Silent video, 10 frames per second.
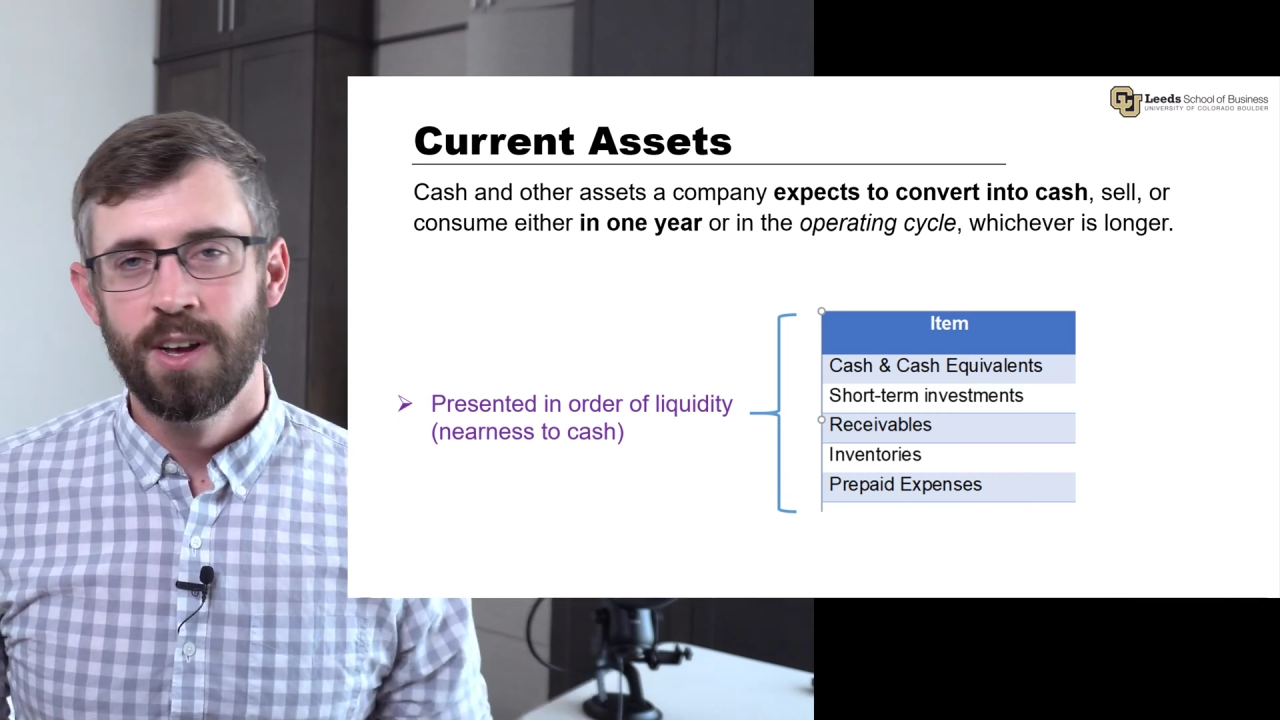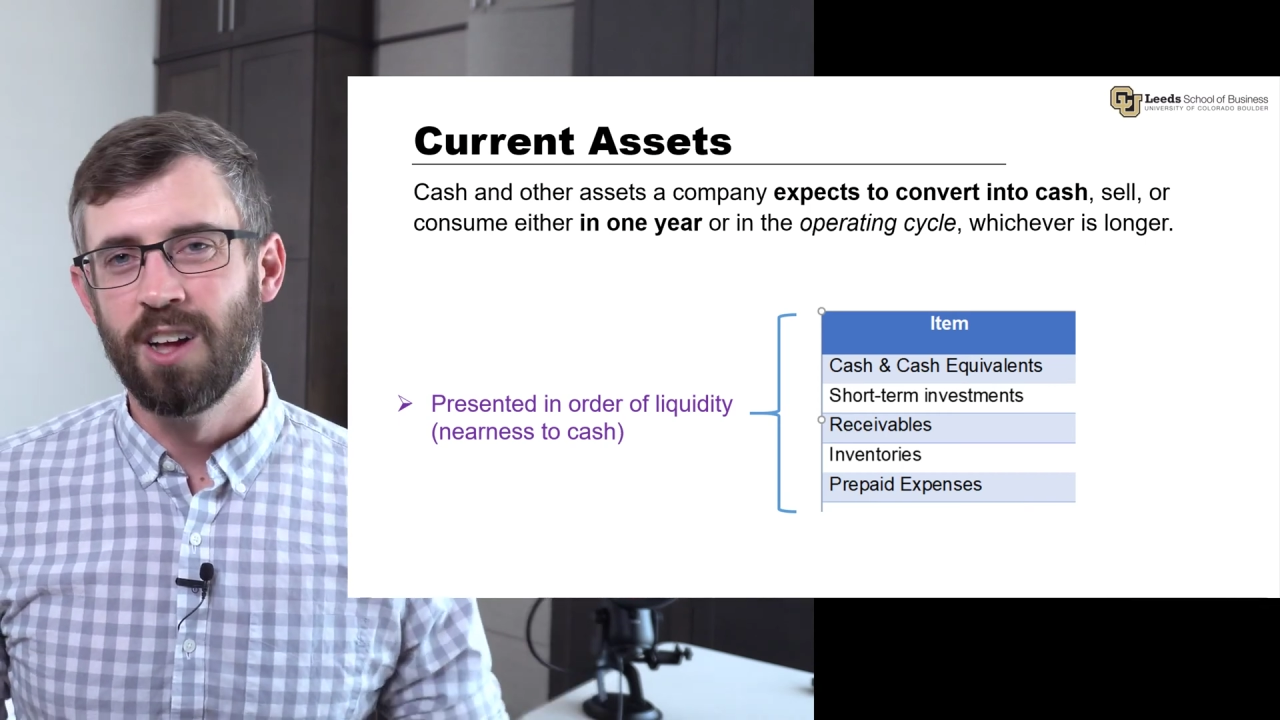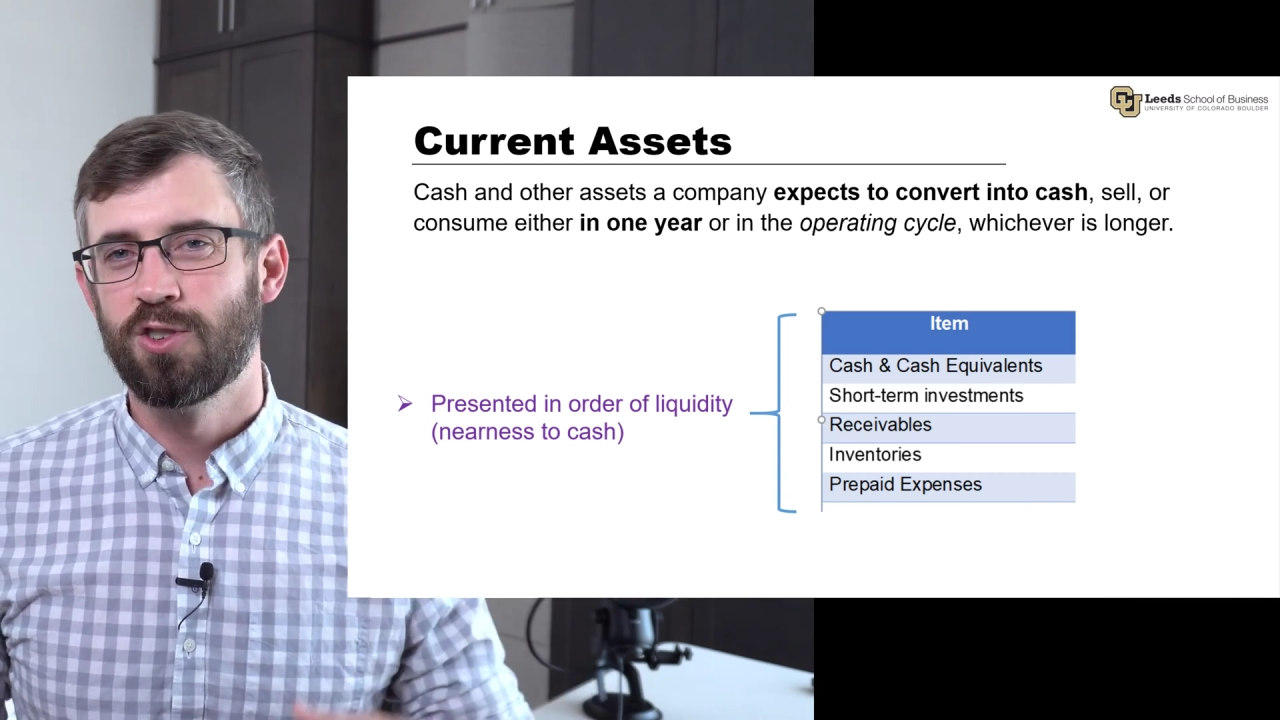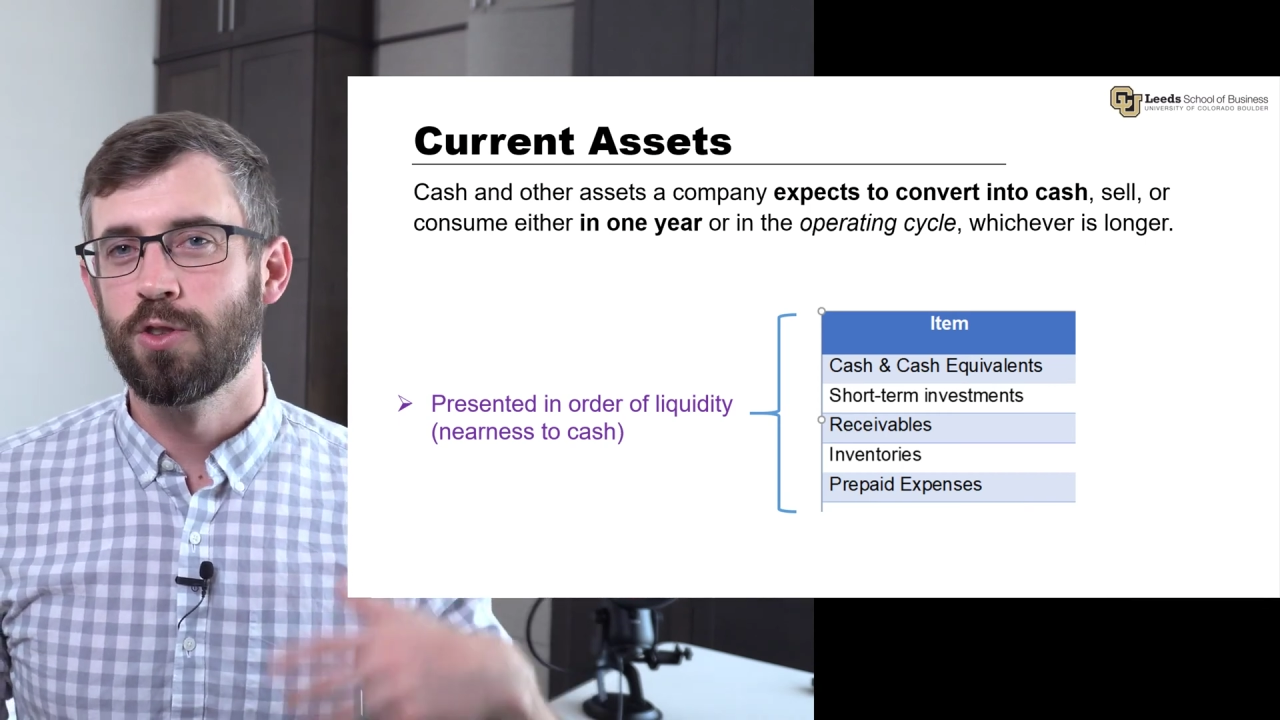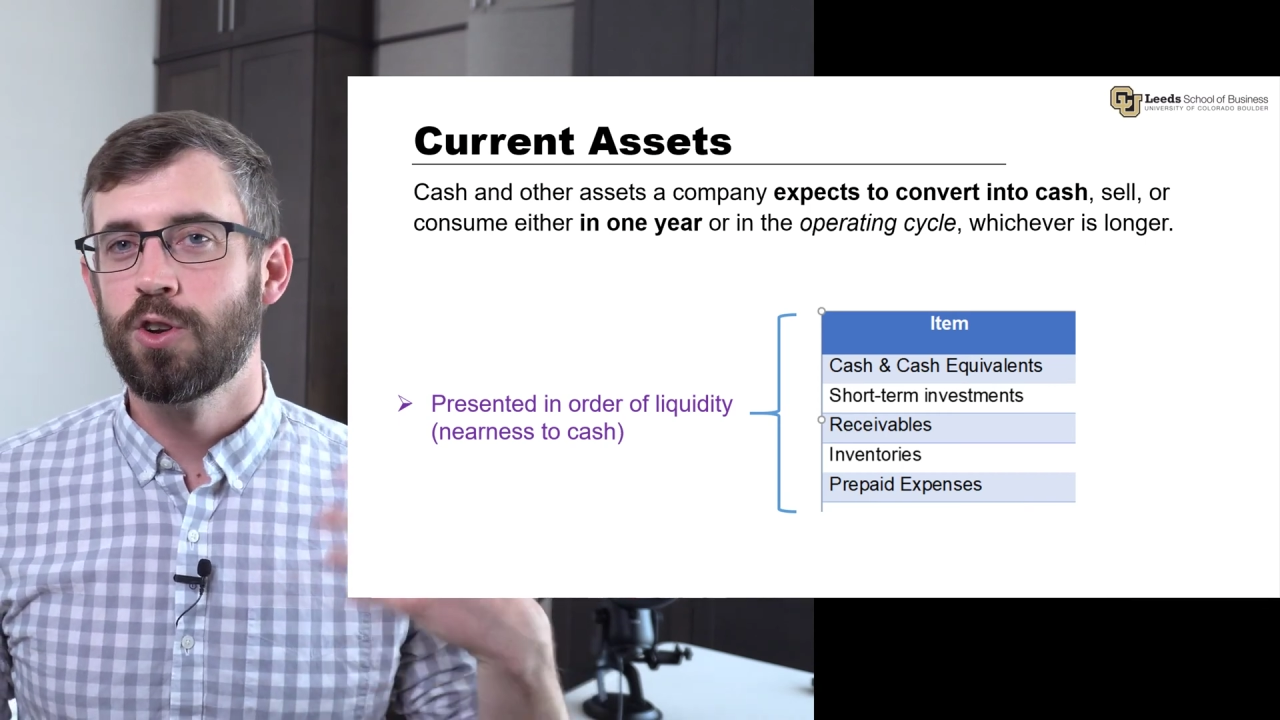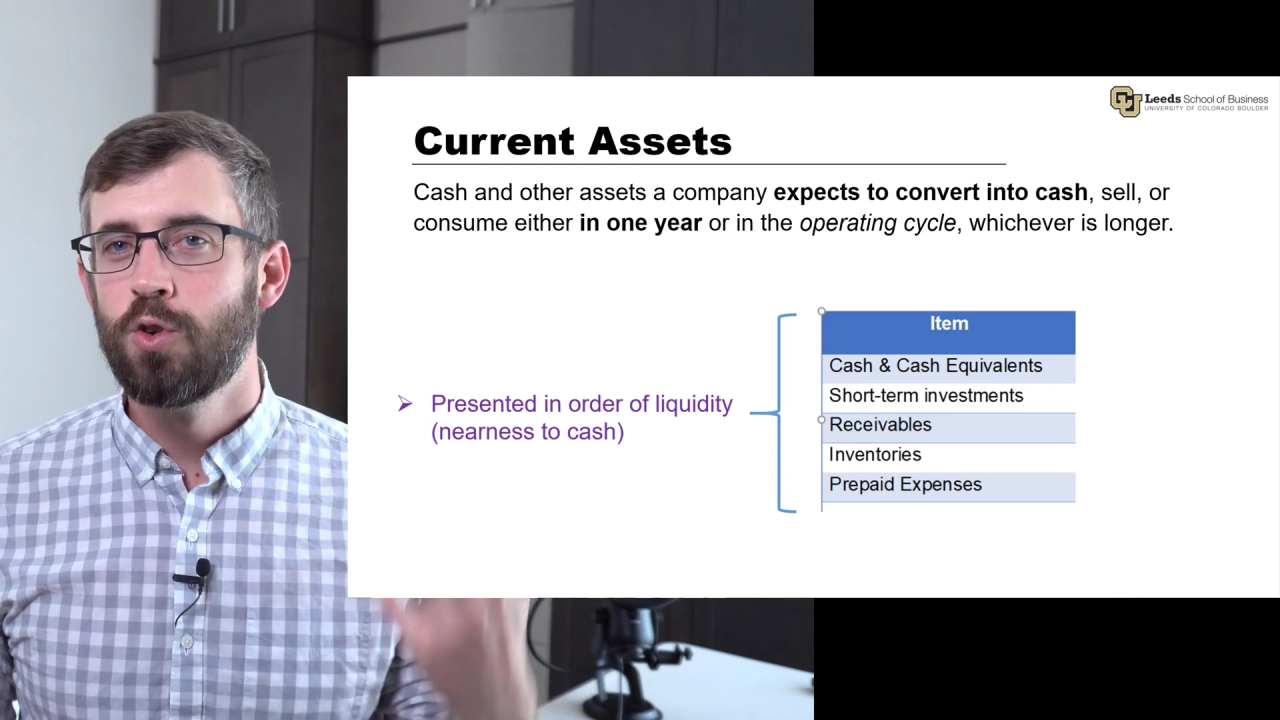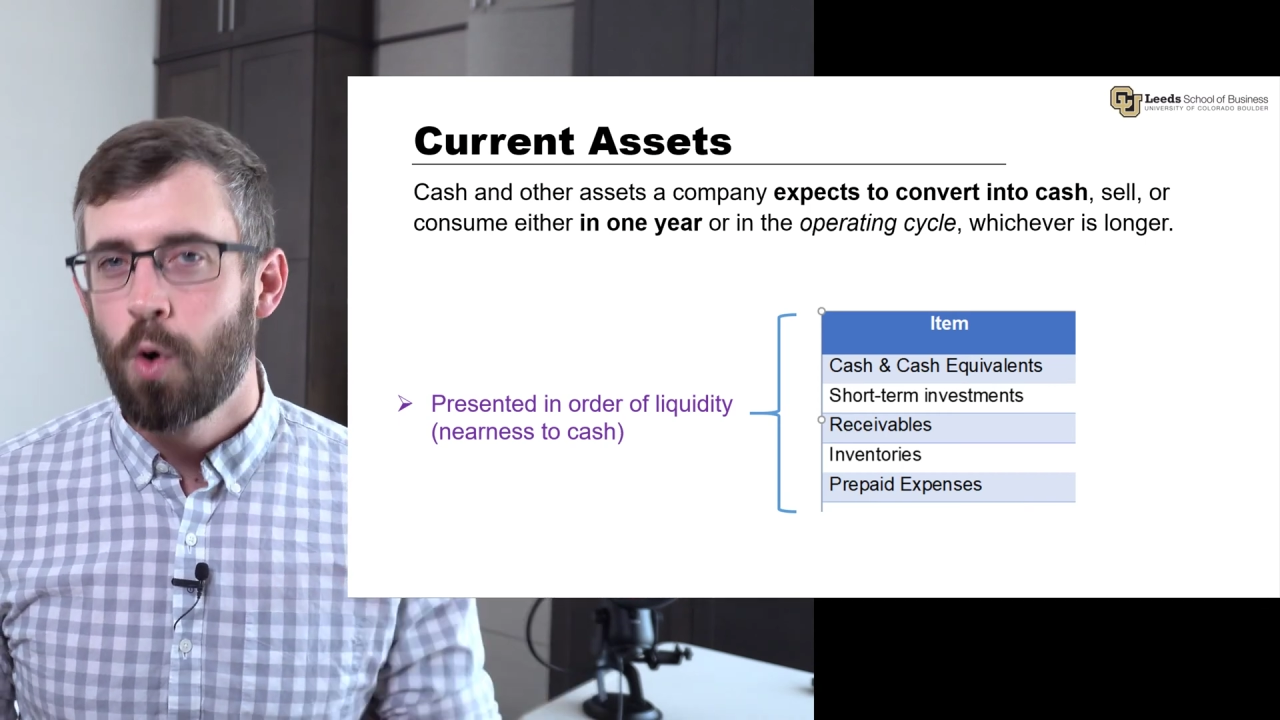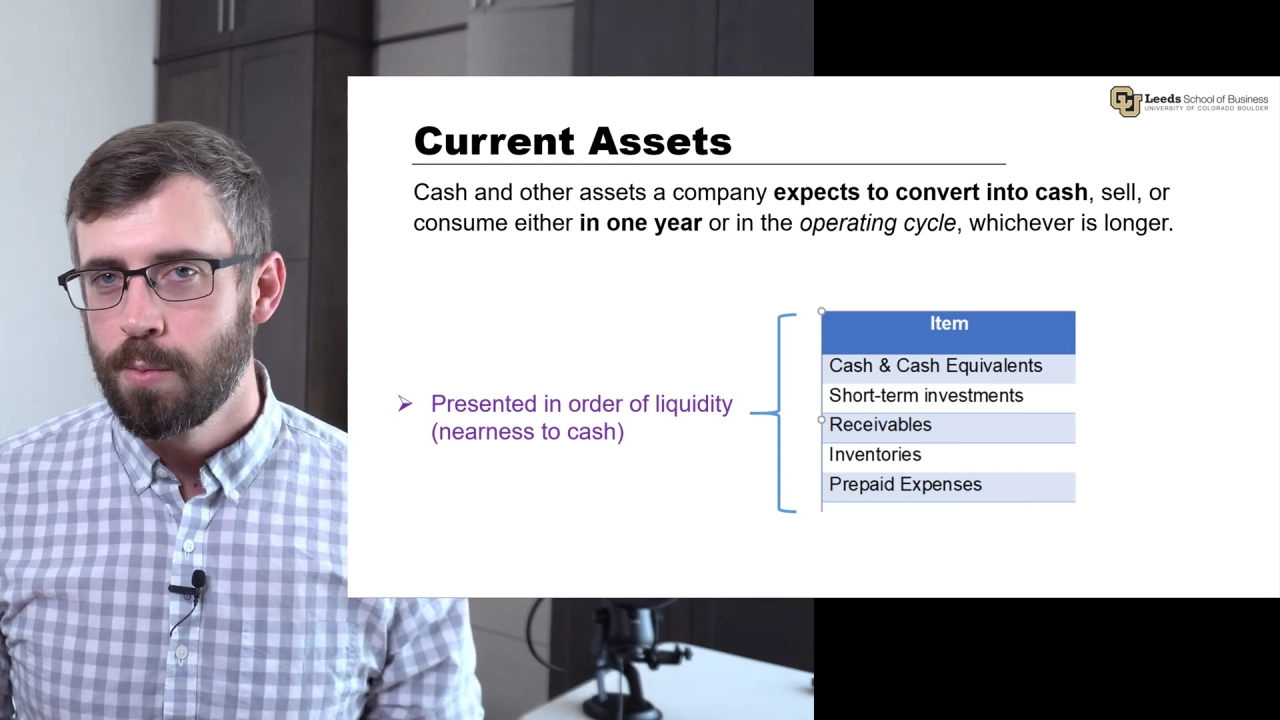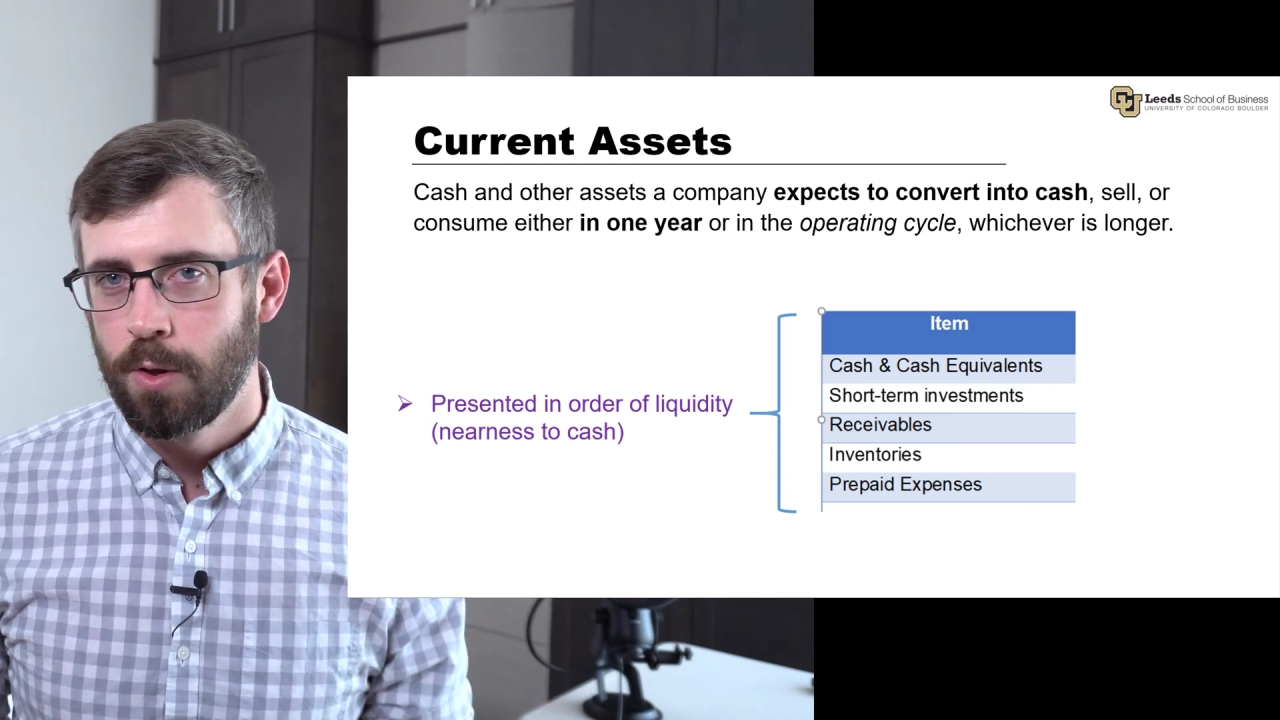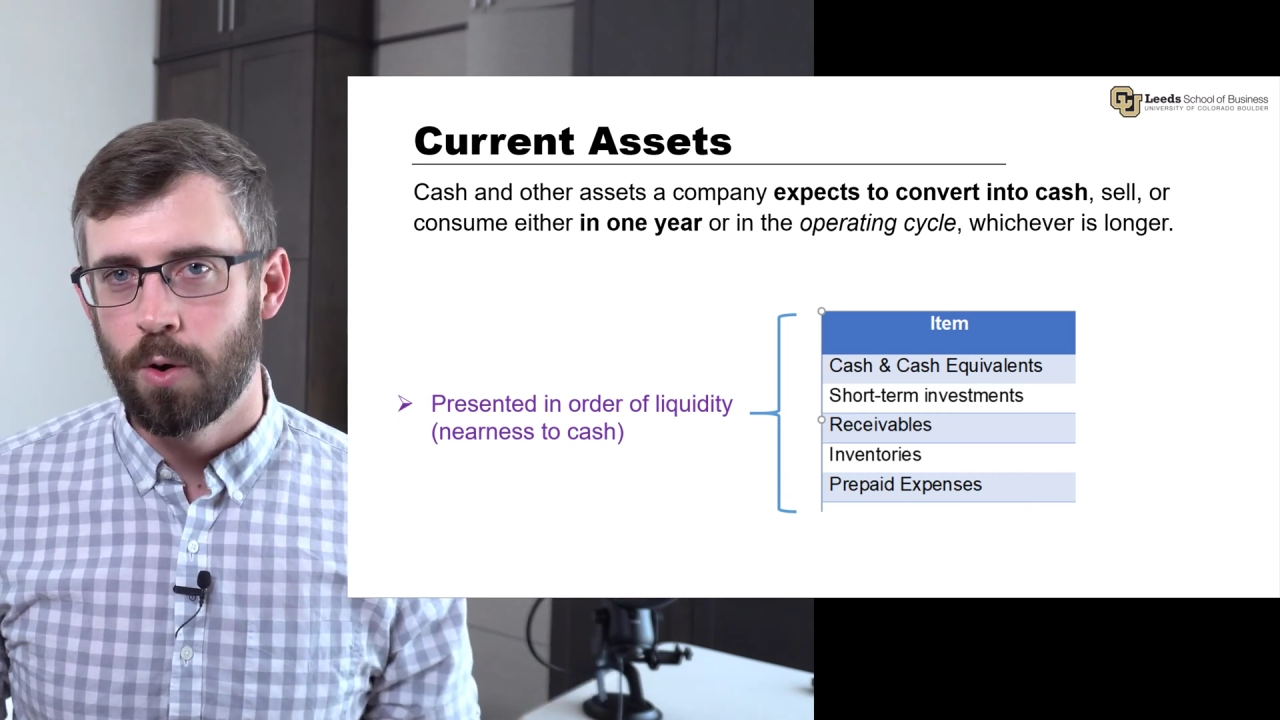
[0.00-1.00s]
And so the normal